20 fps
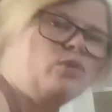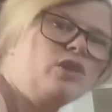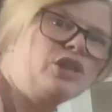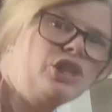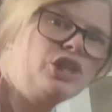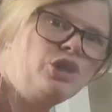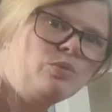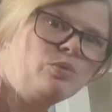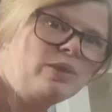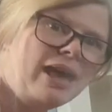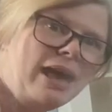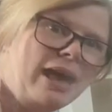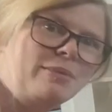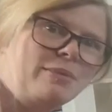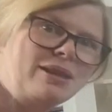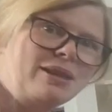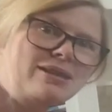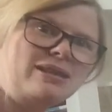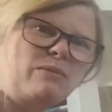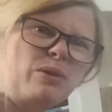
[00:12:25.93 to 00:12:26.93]
Real cute
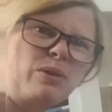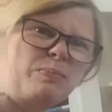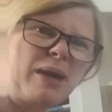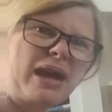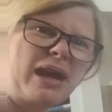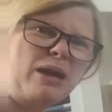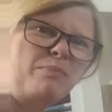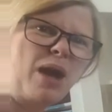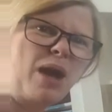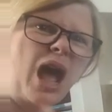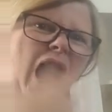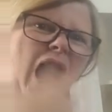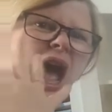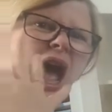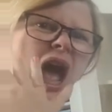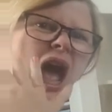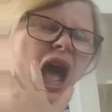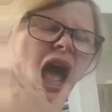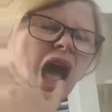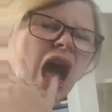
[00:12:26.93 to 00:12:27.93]
cabinets. I would paint them
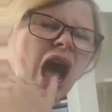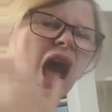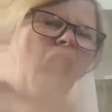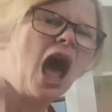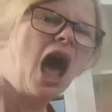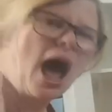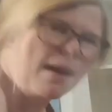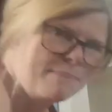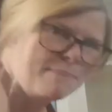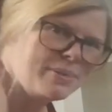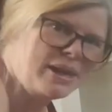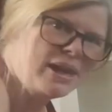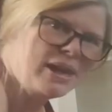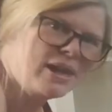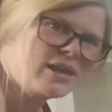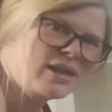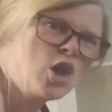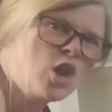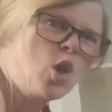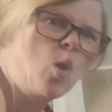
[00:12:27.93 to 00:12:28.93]
hot
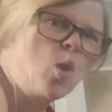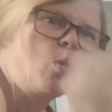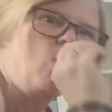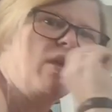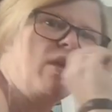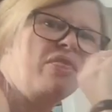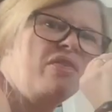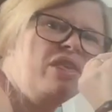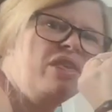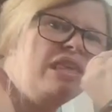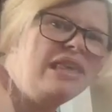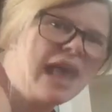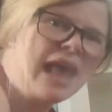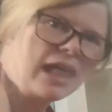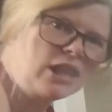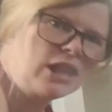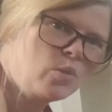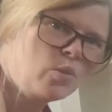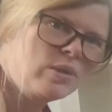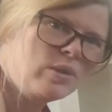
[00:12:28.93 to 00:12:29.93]
paint with
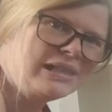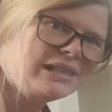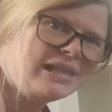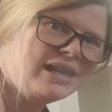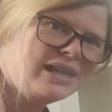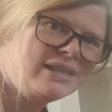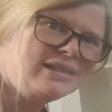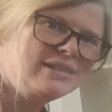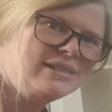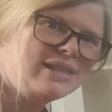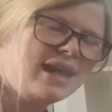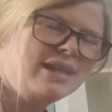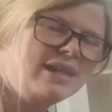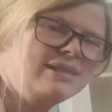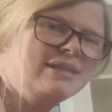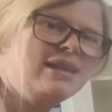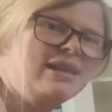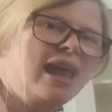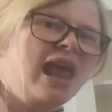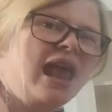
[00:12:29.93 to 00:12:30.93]
yellow in the
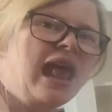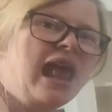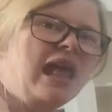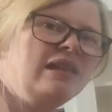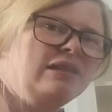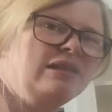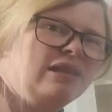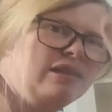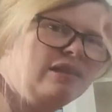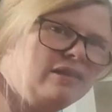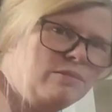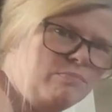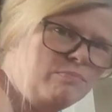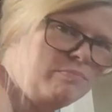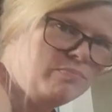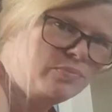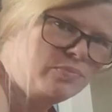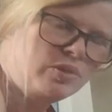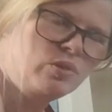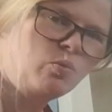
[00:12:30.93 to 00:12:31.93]
insets and then
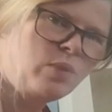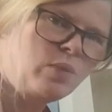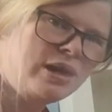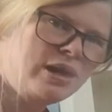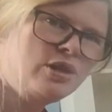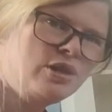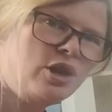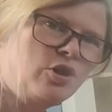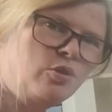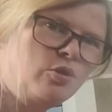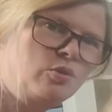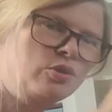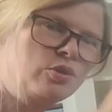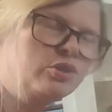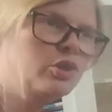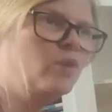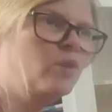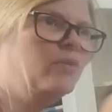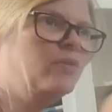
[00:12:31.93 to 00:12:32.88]
the, the window so